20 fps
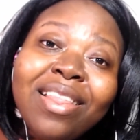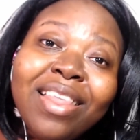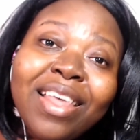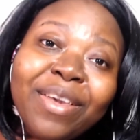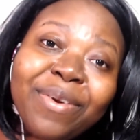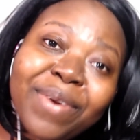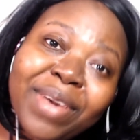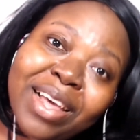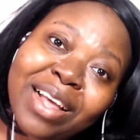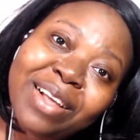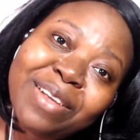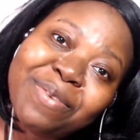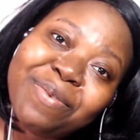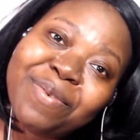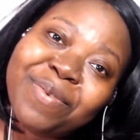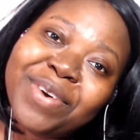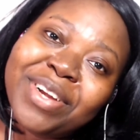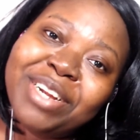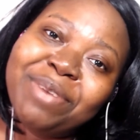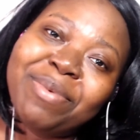Thank you guys
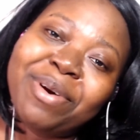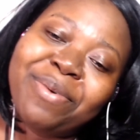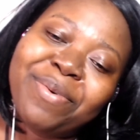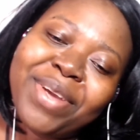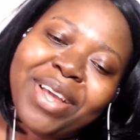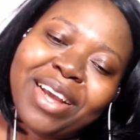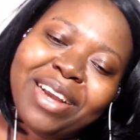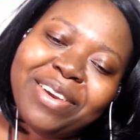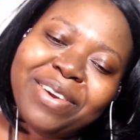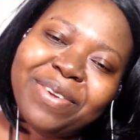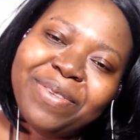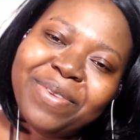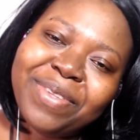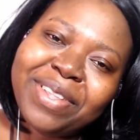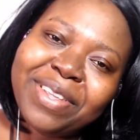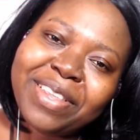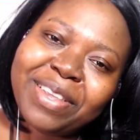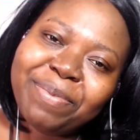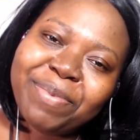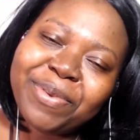for watching my reaction to
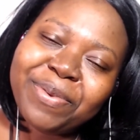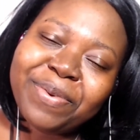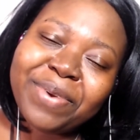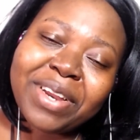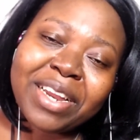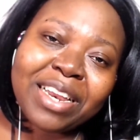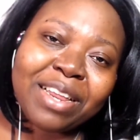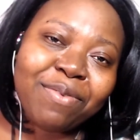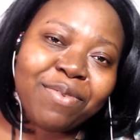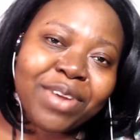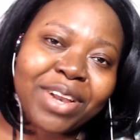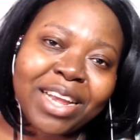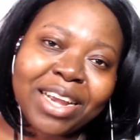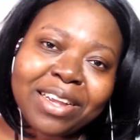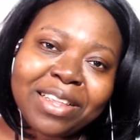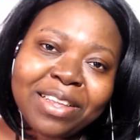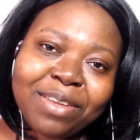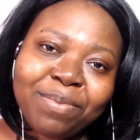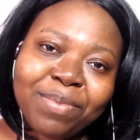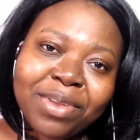this episode, and if you
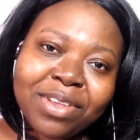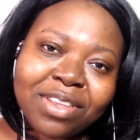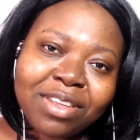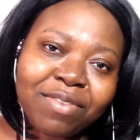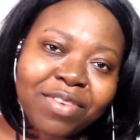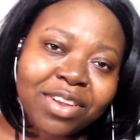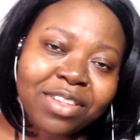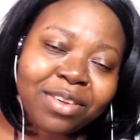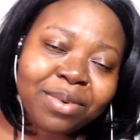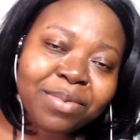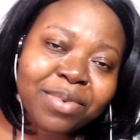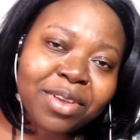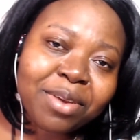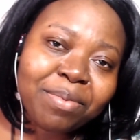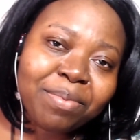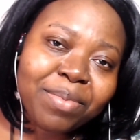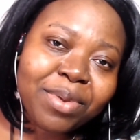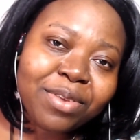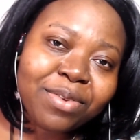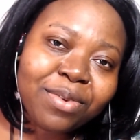liked it, please give it a thumbs
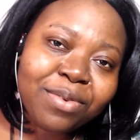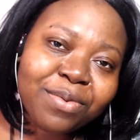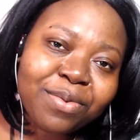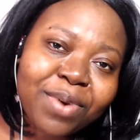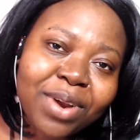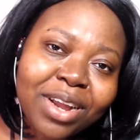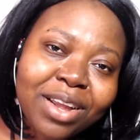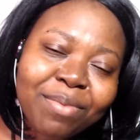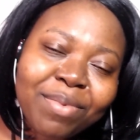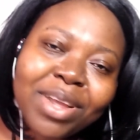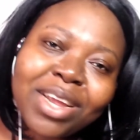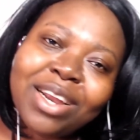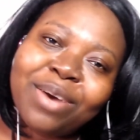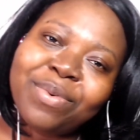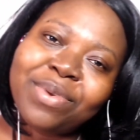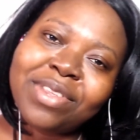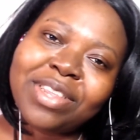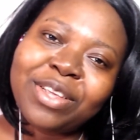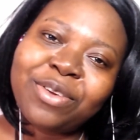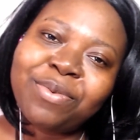up, please subscribe, and I
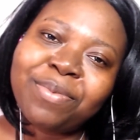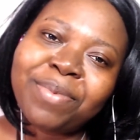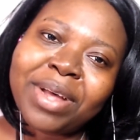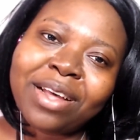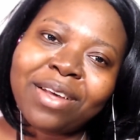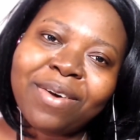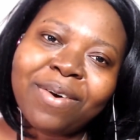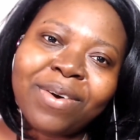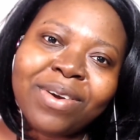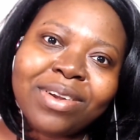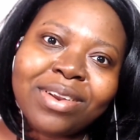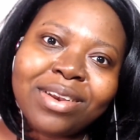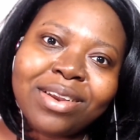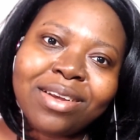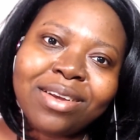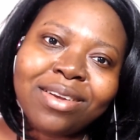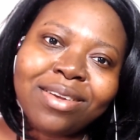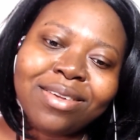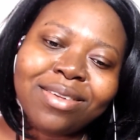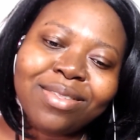will see you back on
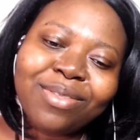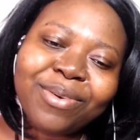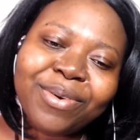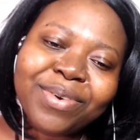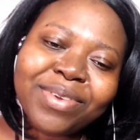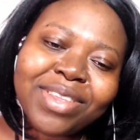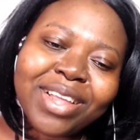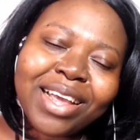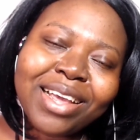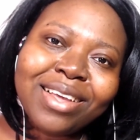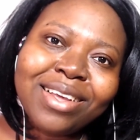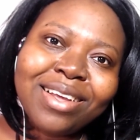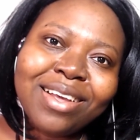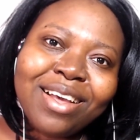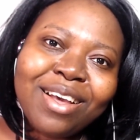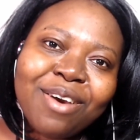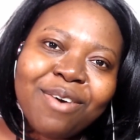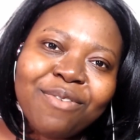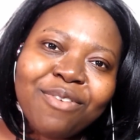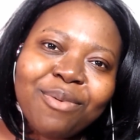Thursday
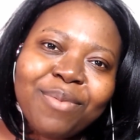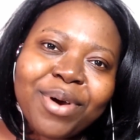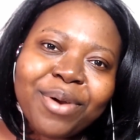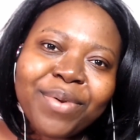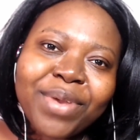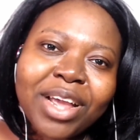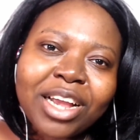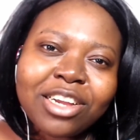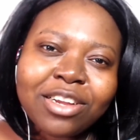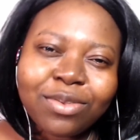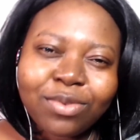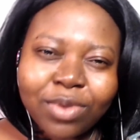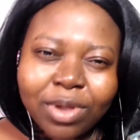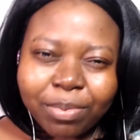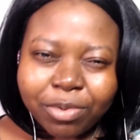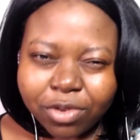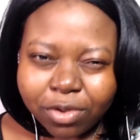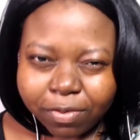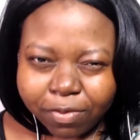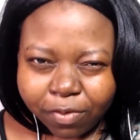for my reaction to
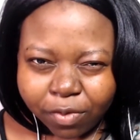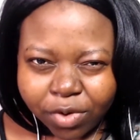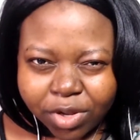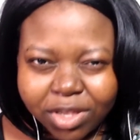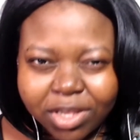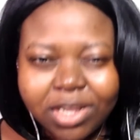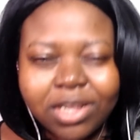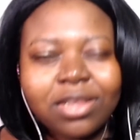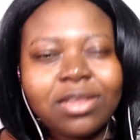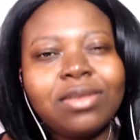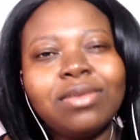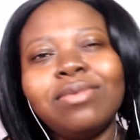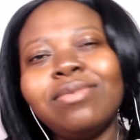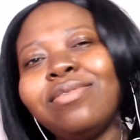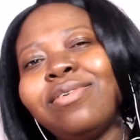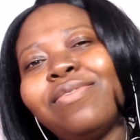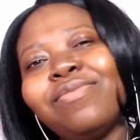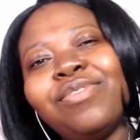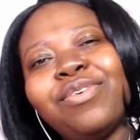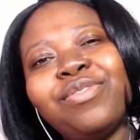episode 14
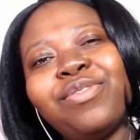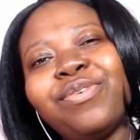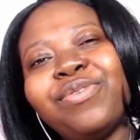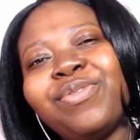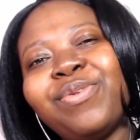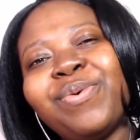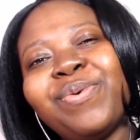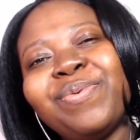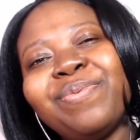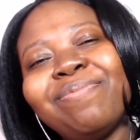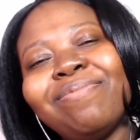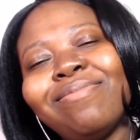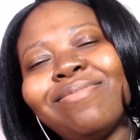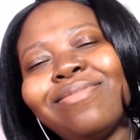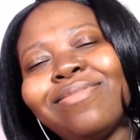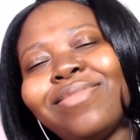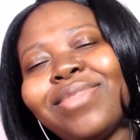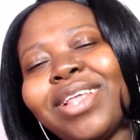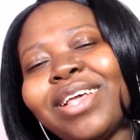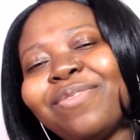of Dr. Stone.
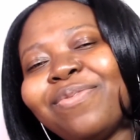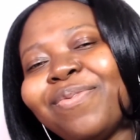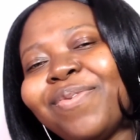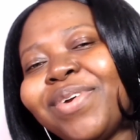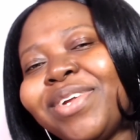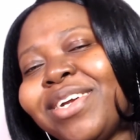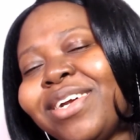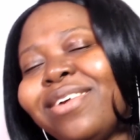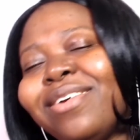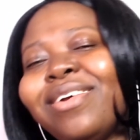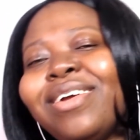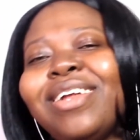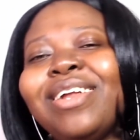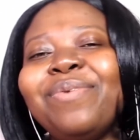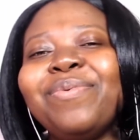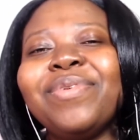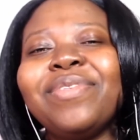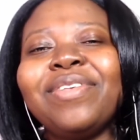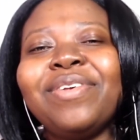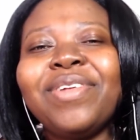Thanks for watching,
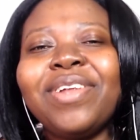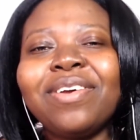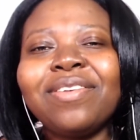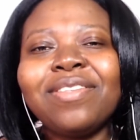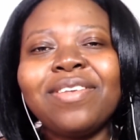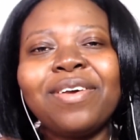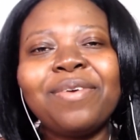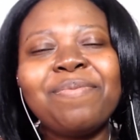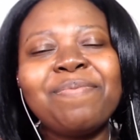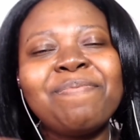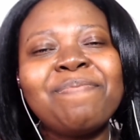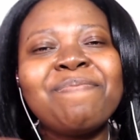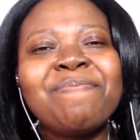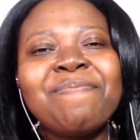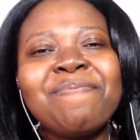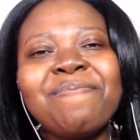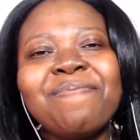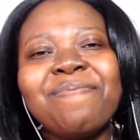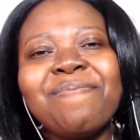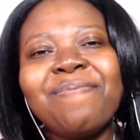and I will see you next time.
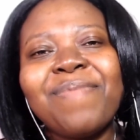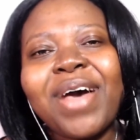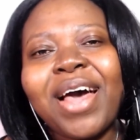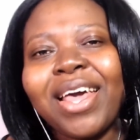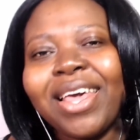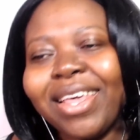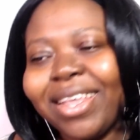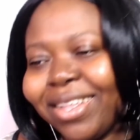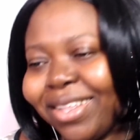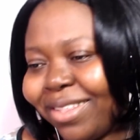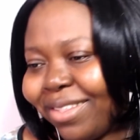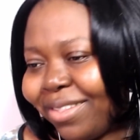Bye.